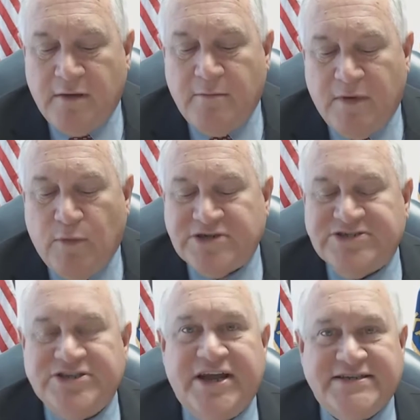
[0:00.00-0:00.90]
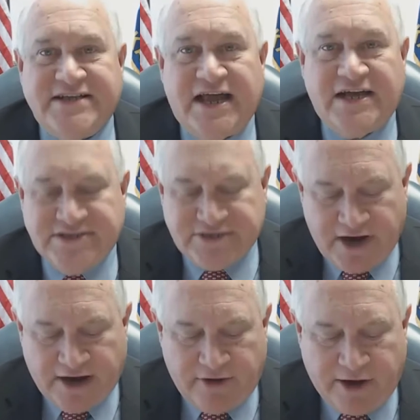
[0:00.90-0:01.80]
But Washington has a lousy
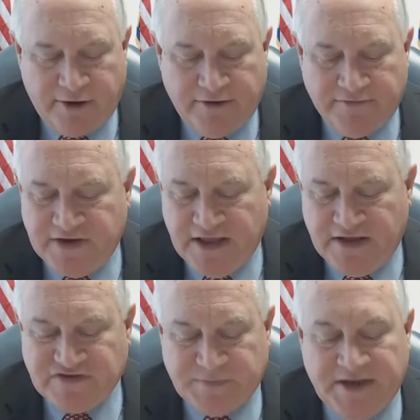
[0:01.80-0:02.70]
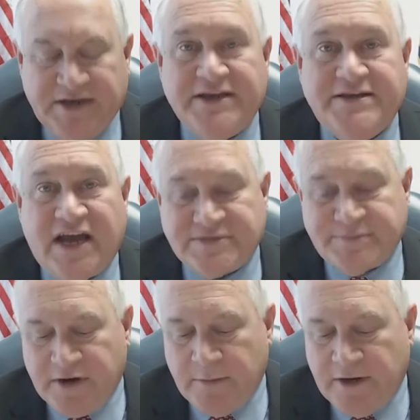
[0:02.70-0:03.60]
track record of spending
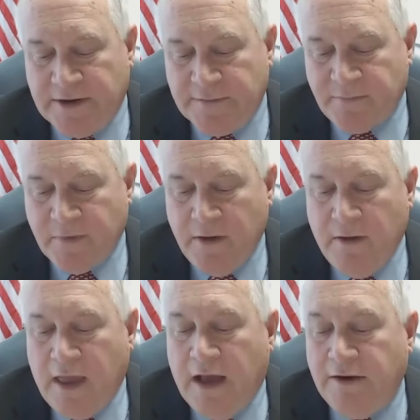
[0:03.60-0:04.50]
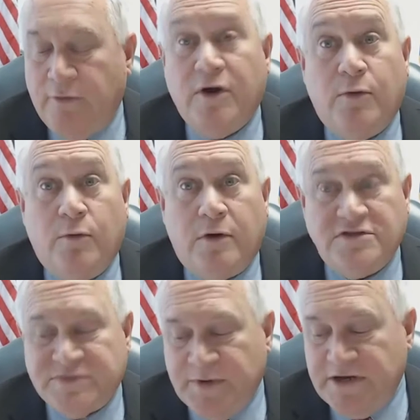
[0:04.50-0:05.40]
taxpayer money. Out in the real
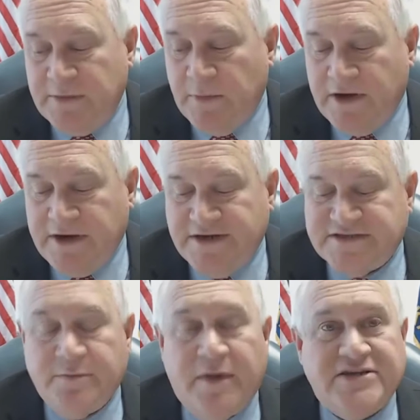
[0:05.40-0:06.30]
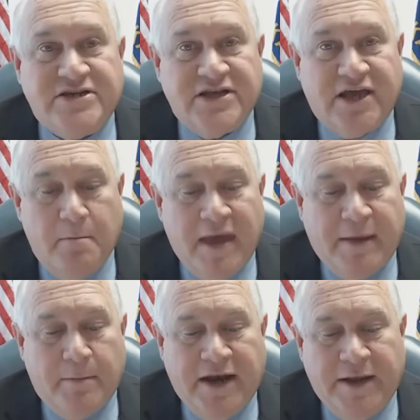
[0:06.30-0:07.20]
world, spending money doesn't magically
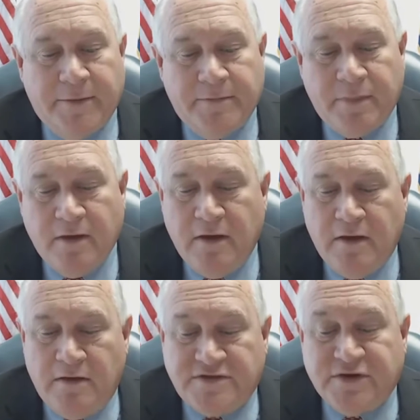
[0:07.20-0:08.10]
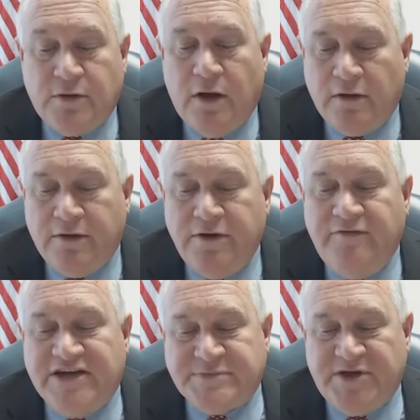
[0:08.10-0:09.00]
make money. The so-called good
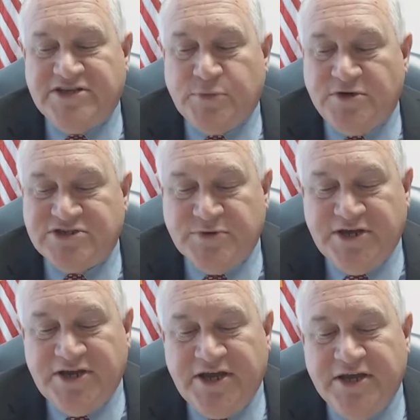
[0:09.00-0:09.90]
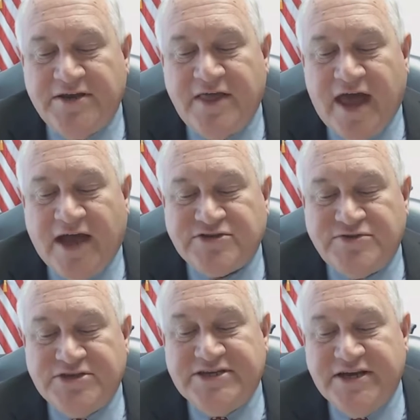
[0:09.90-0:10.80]
investment gets worse when you dig into the actual
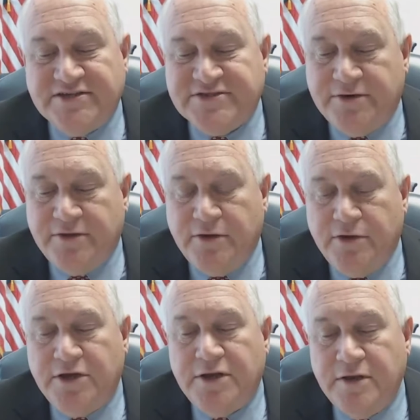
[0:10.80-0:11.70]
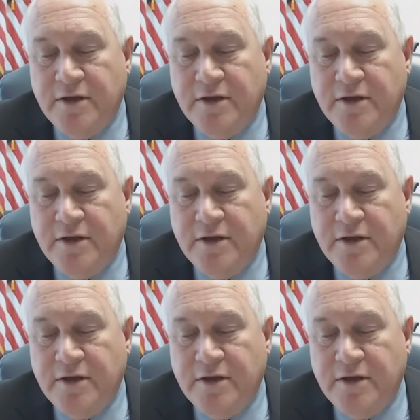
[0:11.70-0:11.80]
details under the hood.